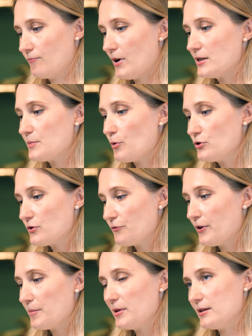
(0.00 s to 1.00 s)
My
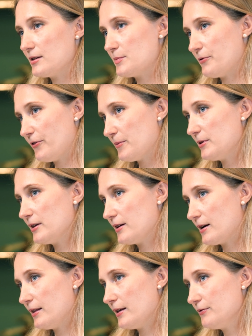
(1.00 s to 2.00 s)
sponsor family, the family
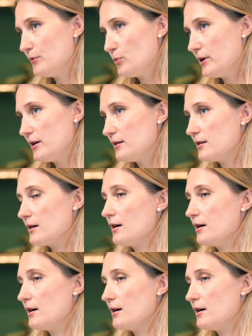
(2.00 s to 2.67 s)
that I lived with,